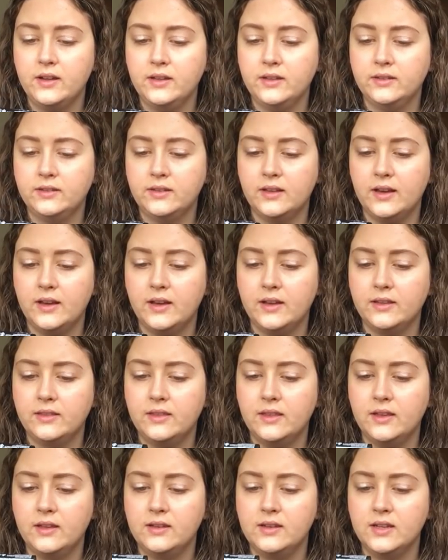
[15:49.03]
is the
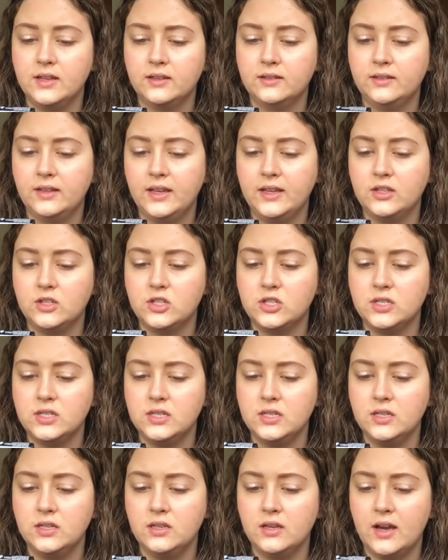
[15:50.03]
NYX
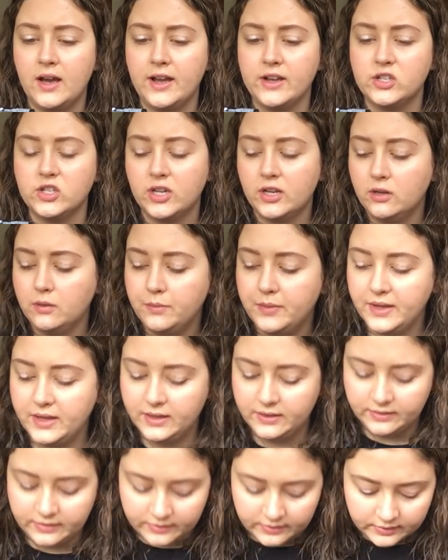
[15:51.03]
HD eyeshadow
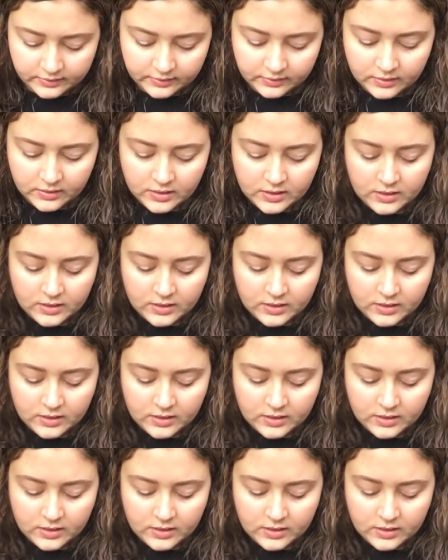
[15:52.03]
base.